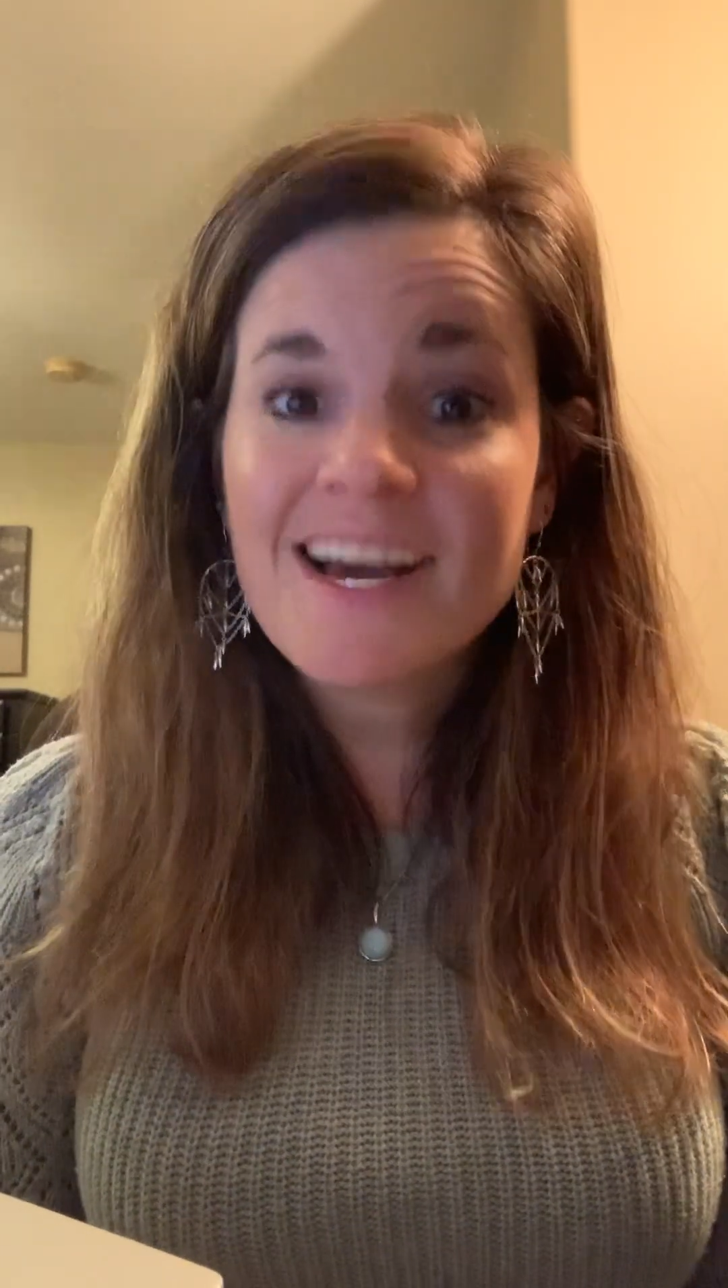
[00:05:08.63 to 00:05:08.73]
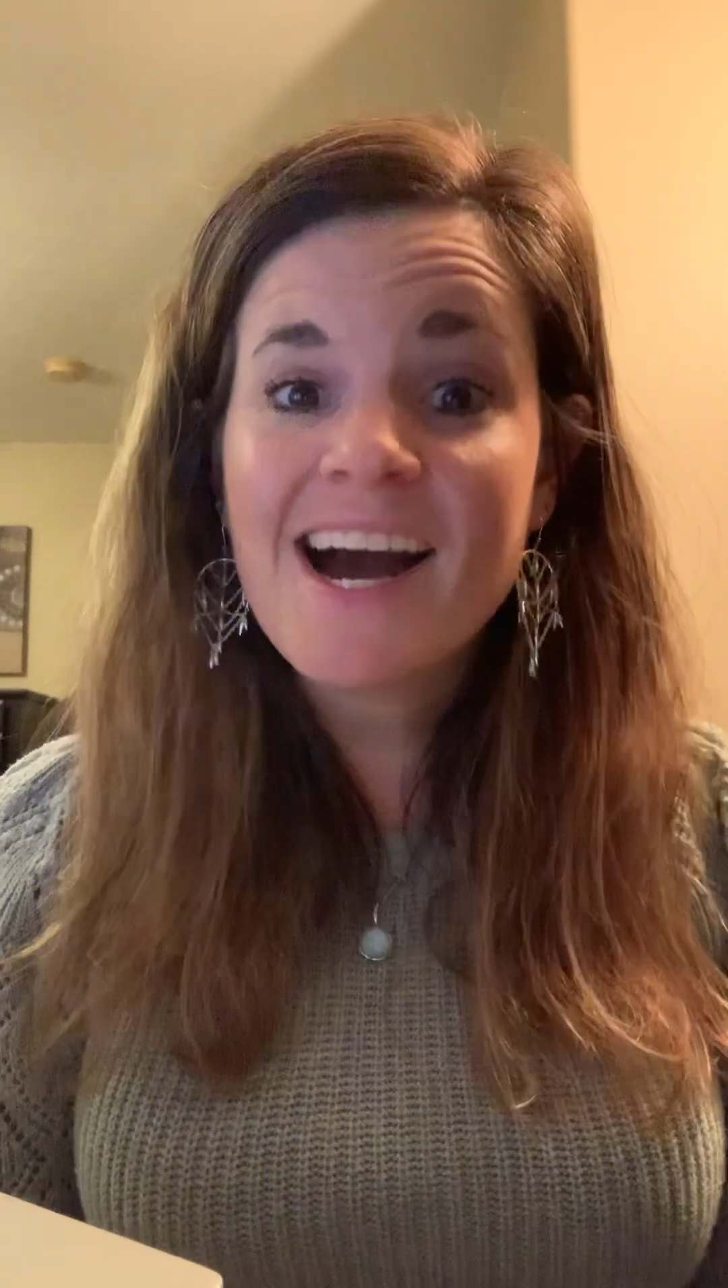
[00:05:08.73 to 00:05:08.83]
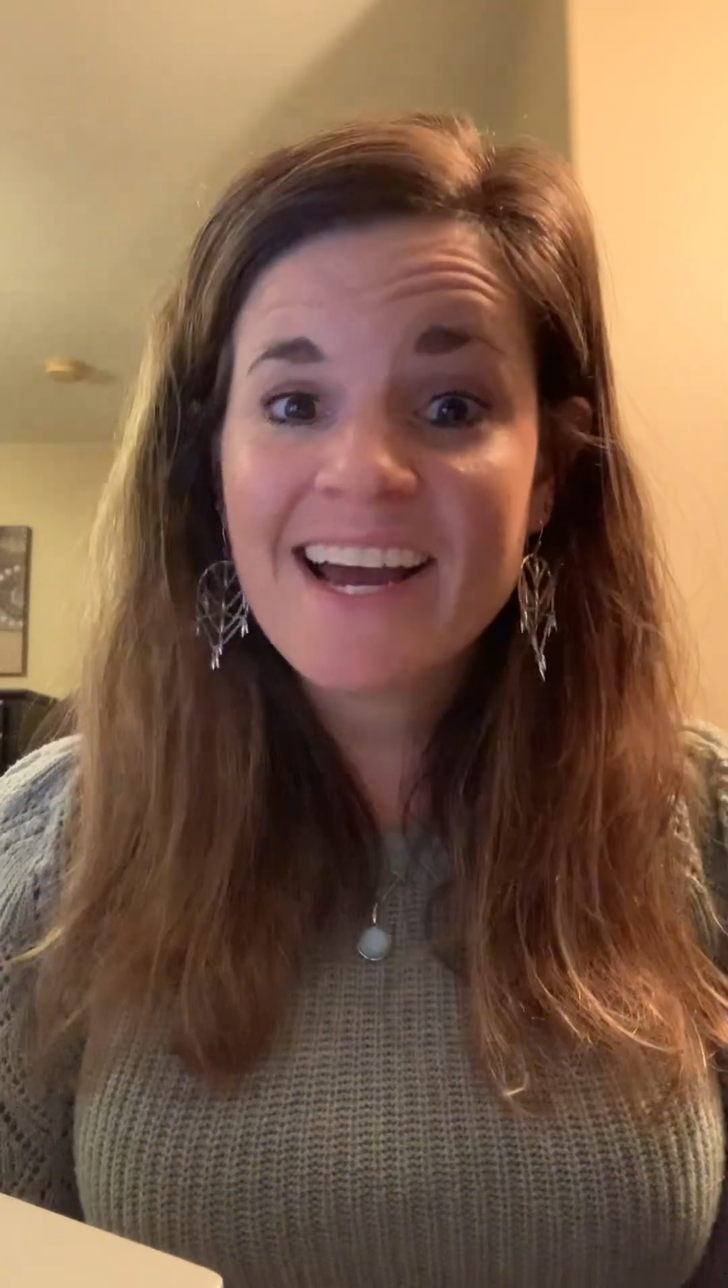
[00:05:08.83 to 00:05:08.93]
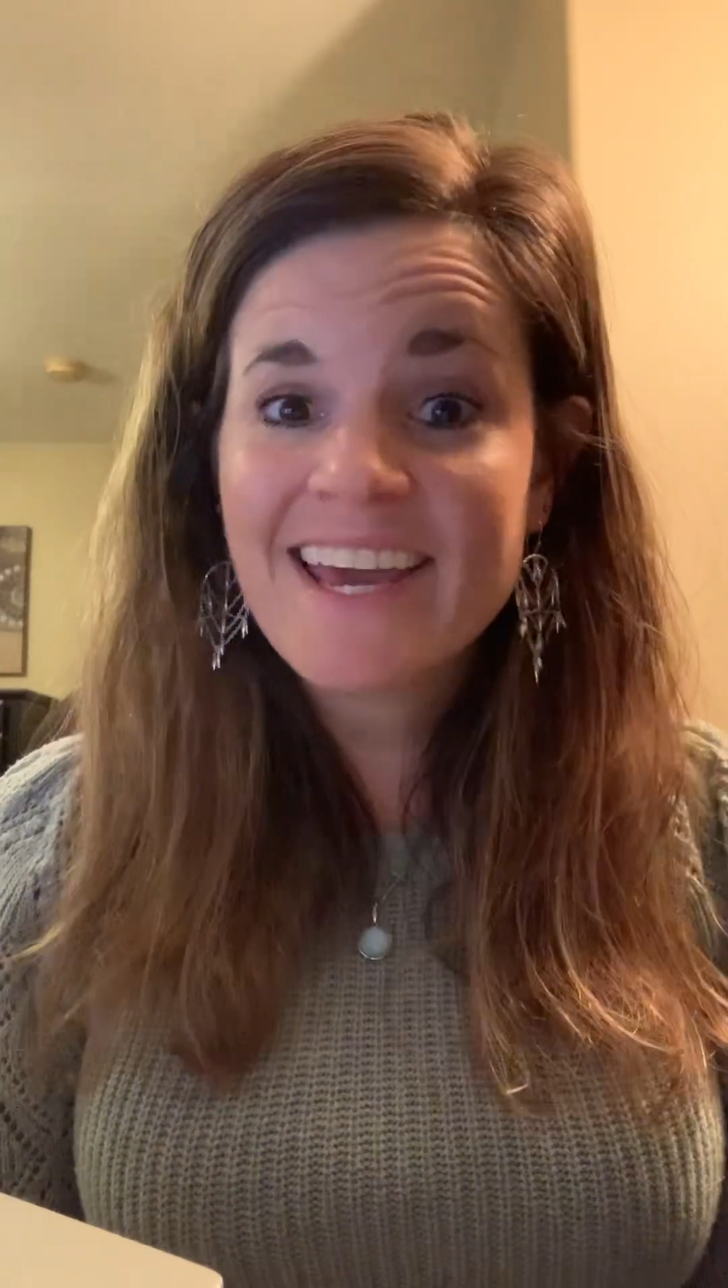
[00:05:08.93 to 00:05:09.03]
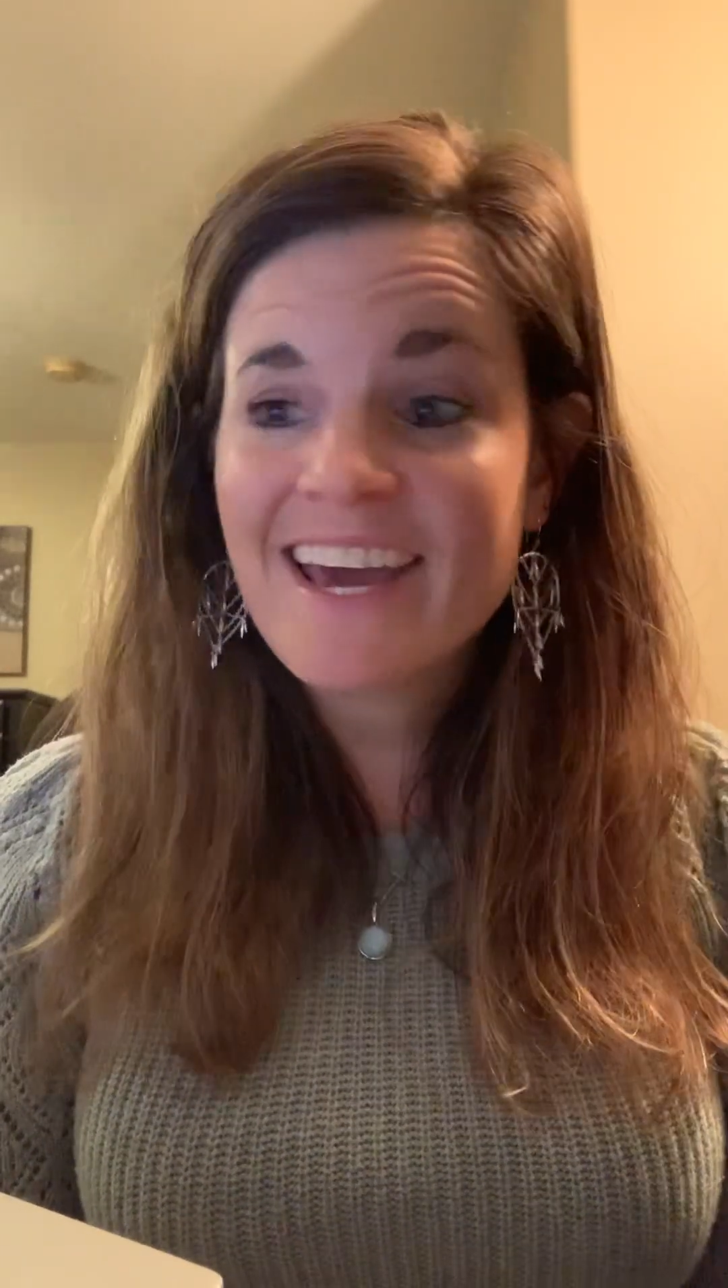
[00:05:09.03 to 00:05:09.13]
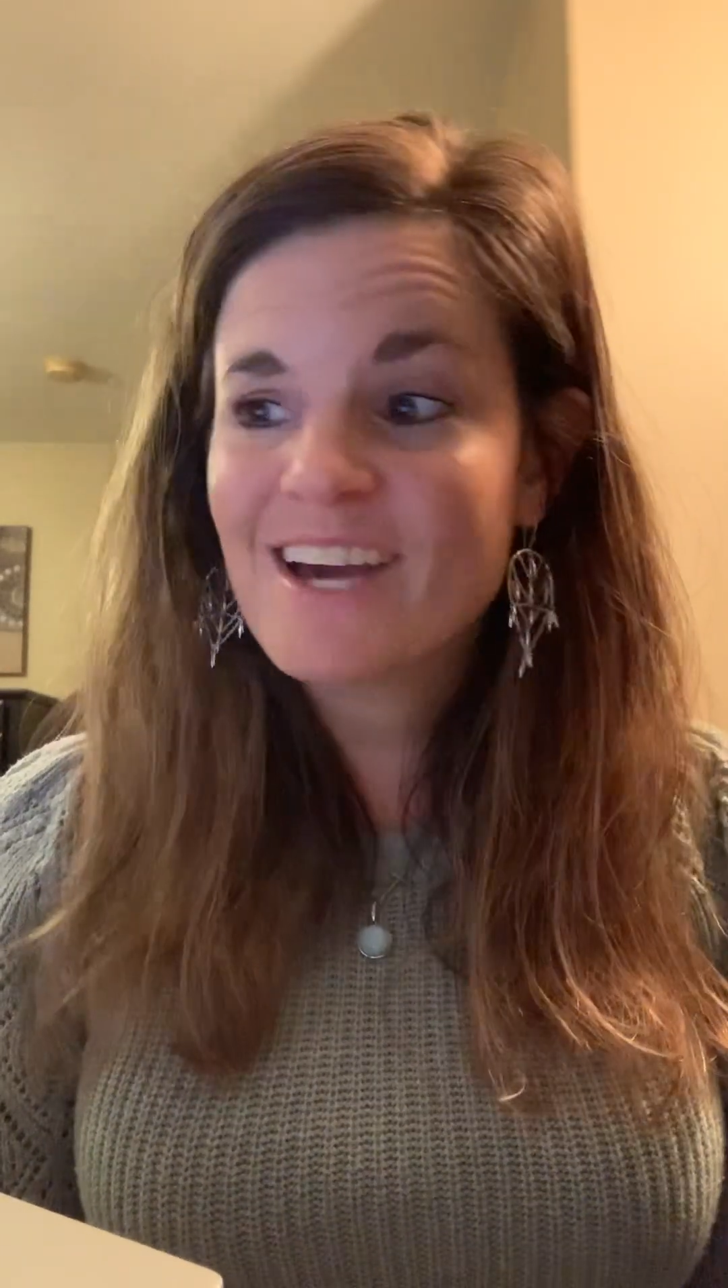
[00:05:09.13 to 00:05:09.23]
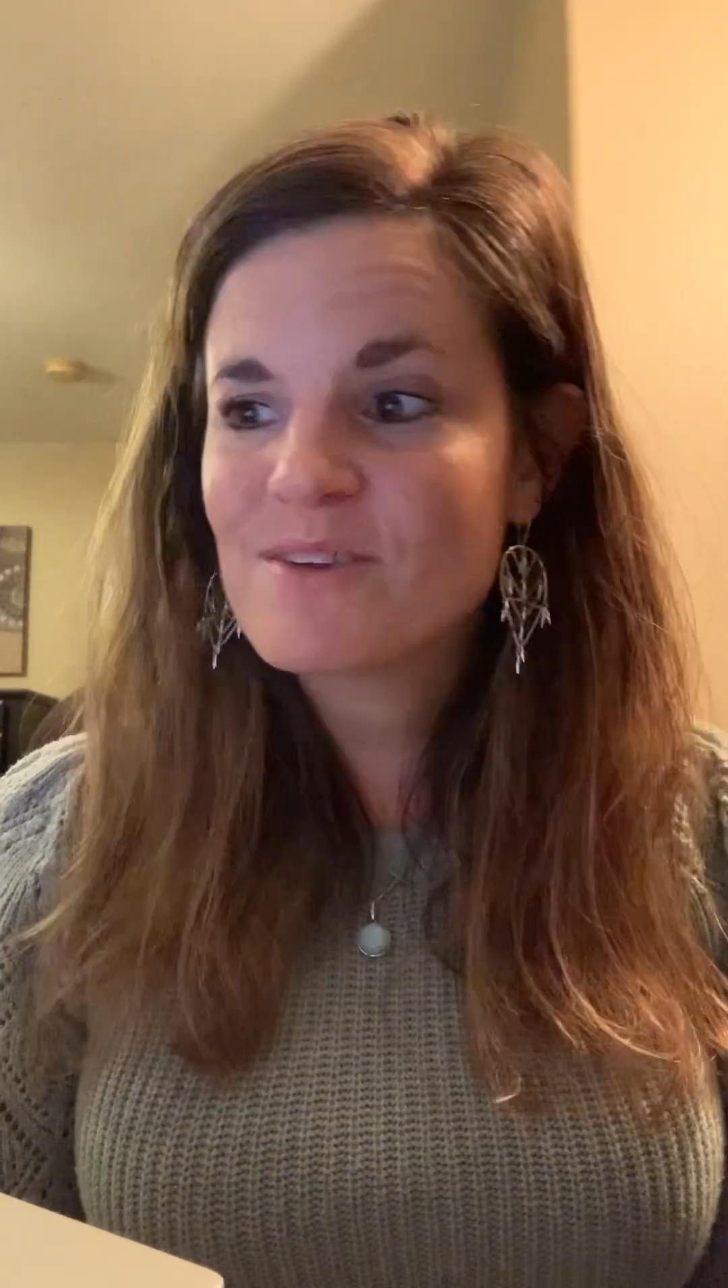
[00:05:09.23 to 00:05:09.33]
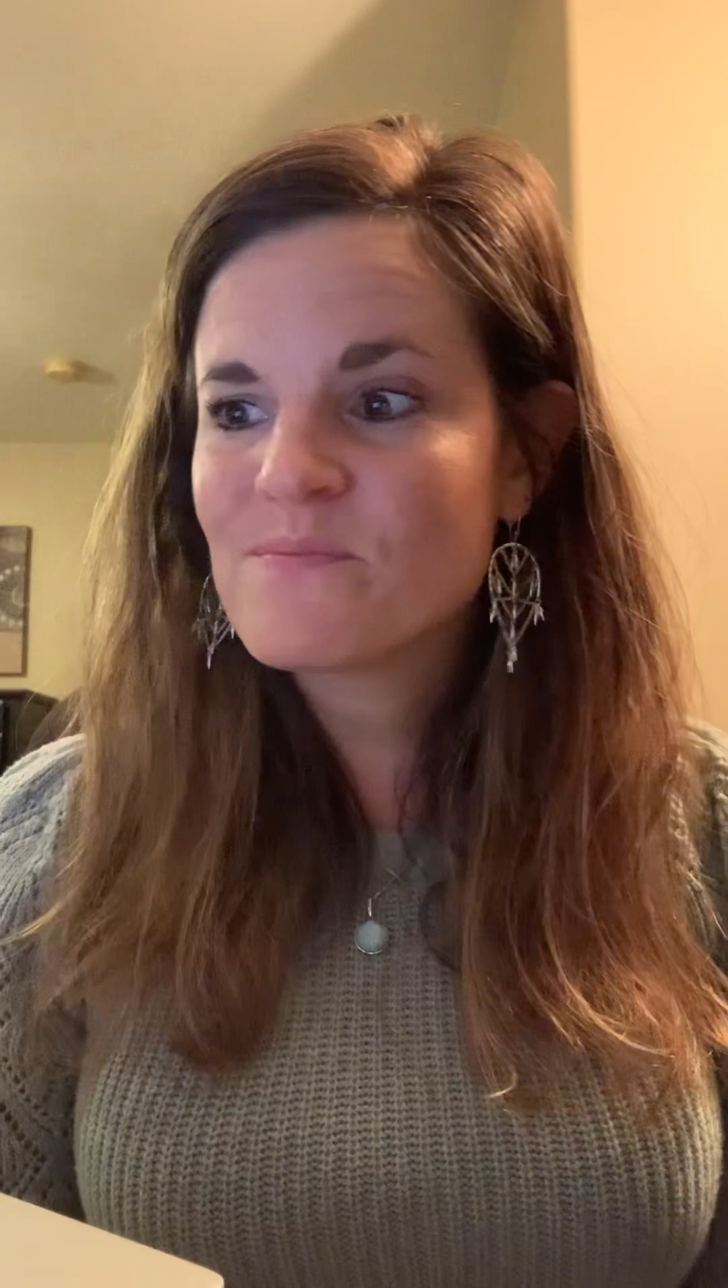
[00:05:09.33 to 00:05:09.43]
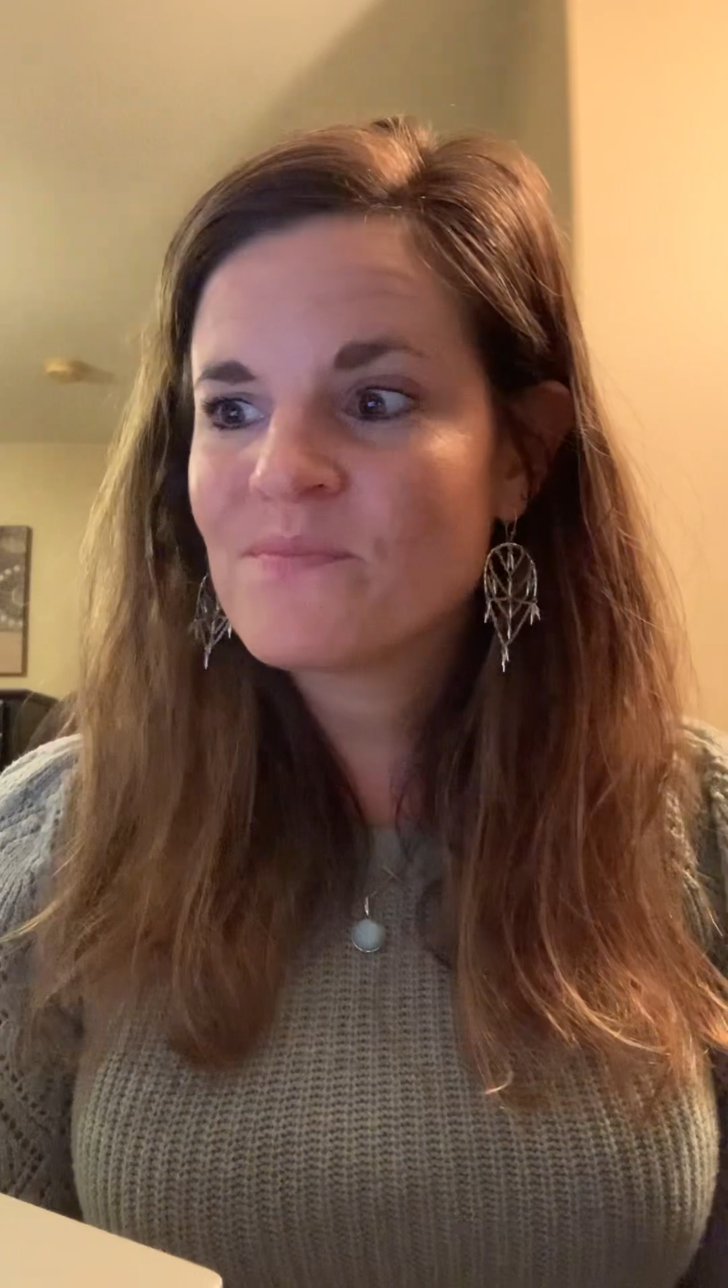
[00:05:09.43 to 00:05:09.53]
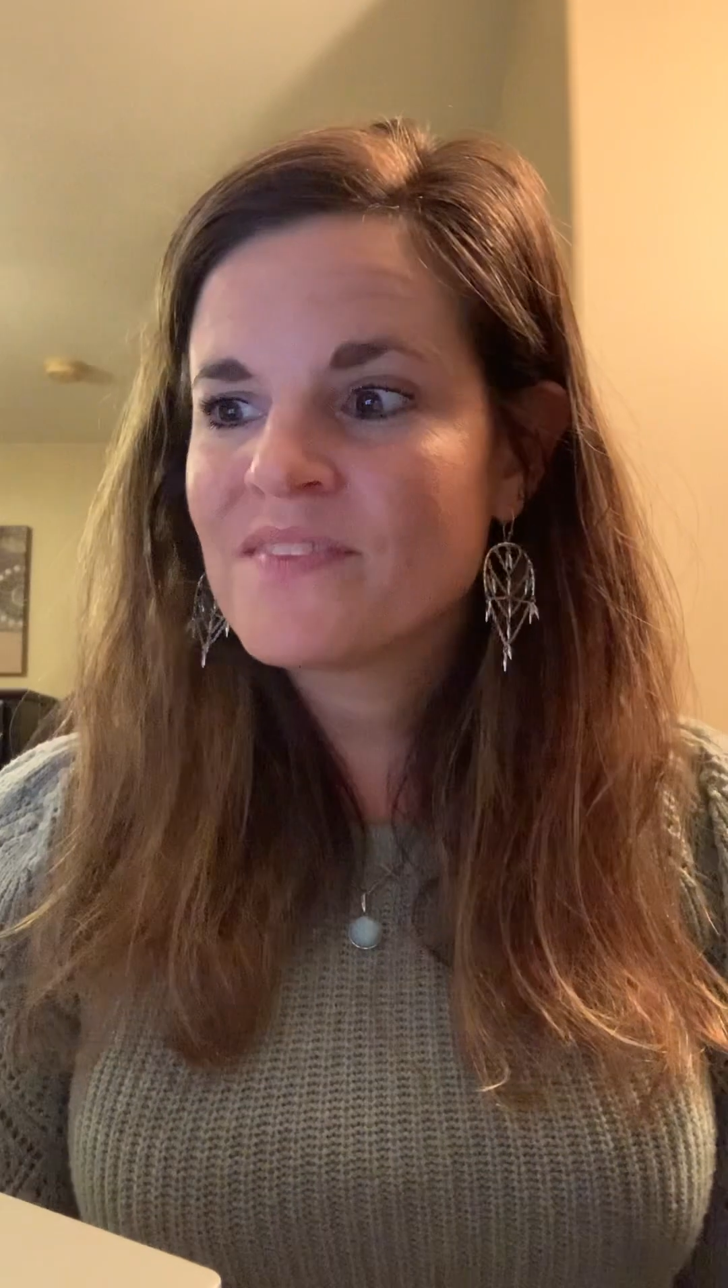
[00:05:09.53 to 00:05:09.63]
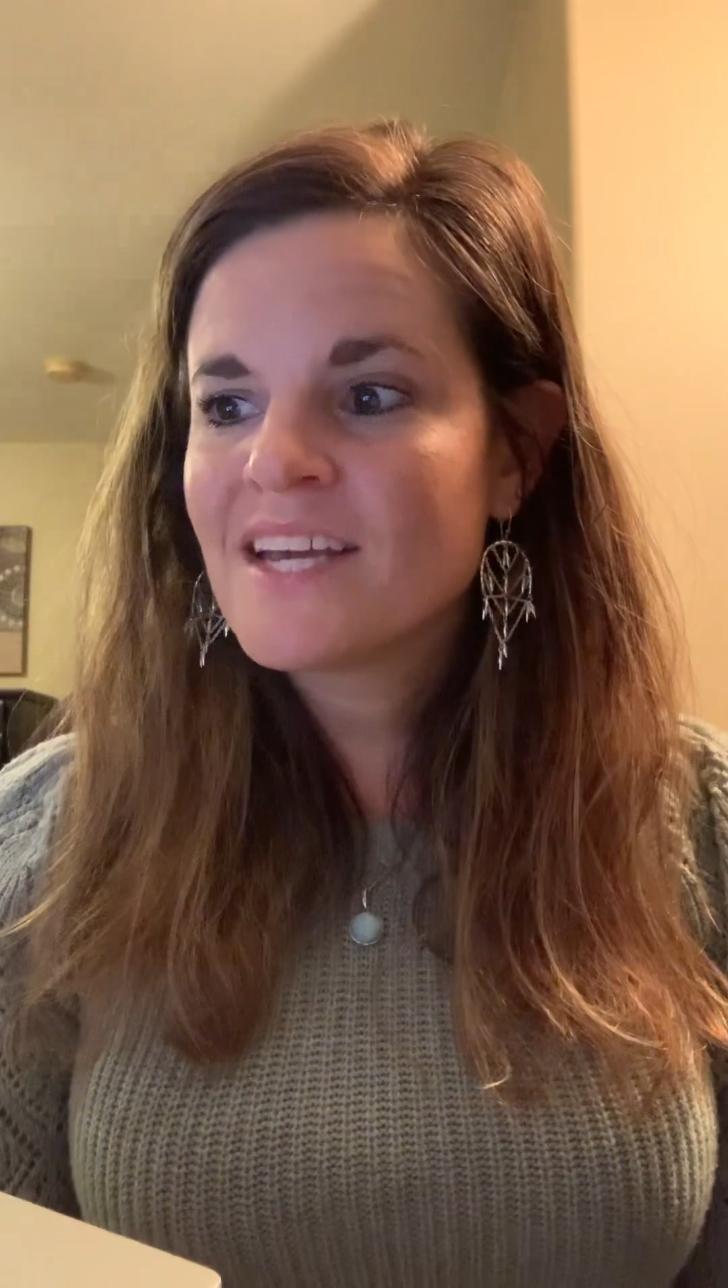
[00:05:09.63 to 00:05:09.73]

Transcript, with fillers: I am.